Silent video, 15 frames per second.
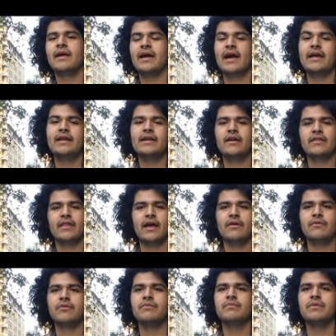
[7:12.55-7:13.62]
Like I edit on
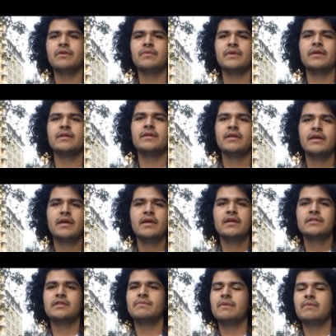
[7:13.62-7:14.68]
Lightroom, but I
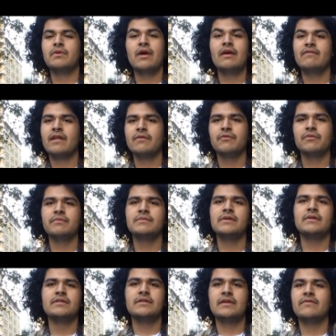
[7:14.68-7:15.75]
mean, some people don't have Lightroom,
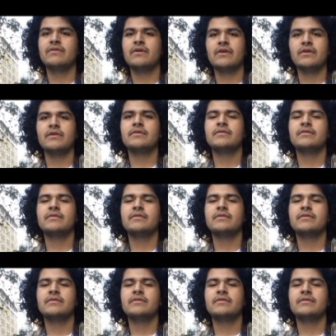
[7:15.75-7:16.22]
so it's even harder.